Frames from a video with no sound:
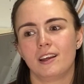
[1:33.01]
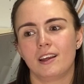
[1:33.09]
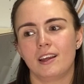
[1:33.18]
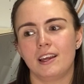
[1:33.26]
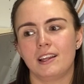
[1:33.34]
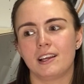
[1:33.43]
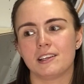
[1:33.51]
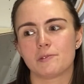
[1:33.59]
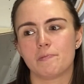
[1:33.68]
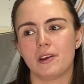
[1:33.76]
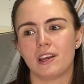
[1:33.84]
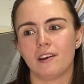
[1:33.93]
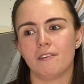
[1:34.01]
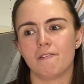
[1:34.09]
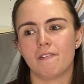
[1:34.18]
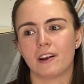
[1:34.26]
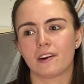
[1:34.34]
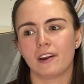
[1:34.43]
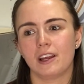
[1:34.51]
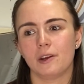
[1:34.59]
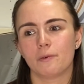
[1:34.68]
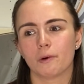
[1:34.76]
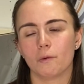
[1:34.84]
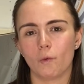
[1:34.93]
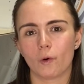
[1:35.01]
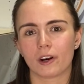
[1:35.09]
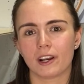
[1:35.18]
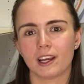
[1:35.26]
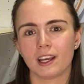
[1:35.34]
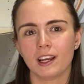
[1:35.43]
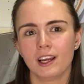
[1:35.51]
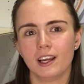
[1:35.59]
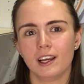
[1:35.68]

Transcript: It has been very rewarding